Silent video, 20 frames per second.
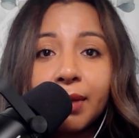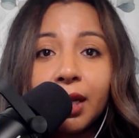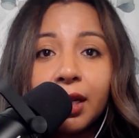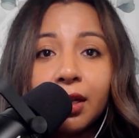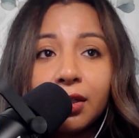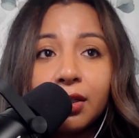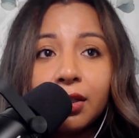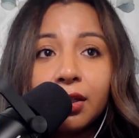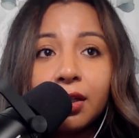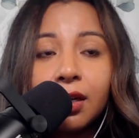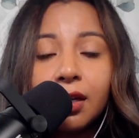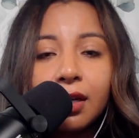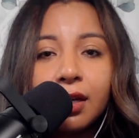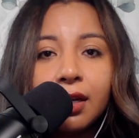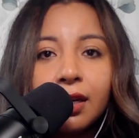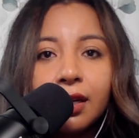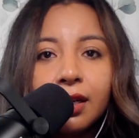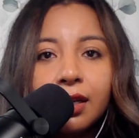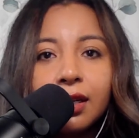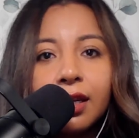baker.
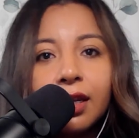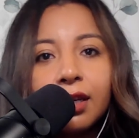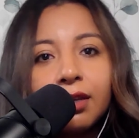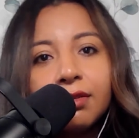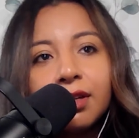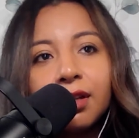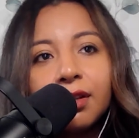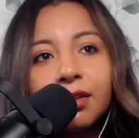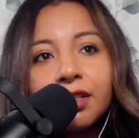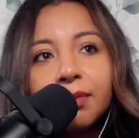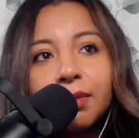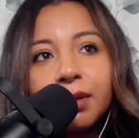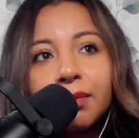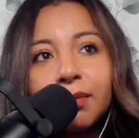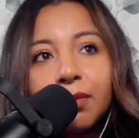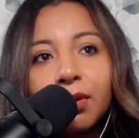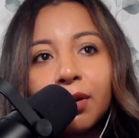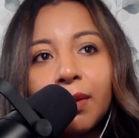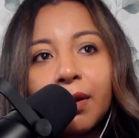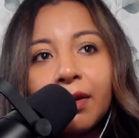Can you tell us a bit
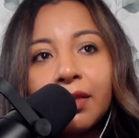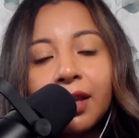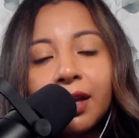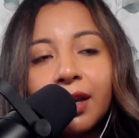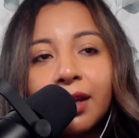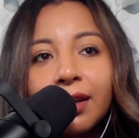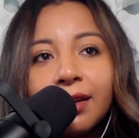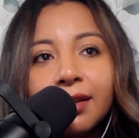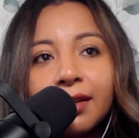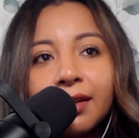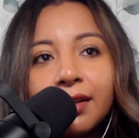more about that?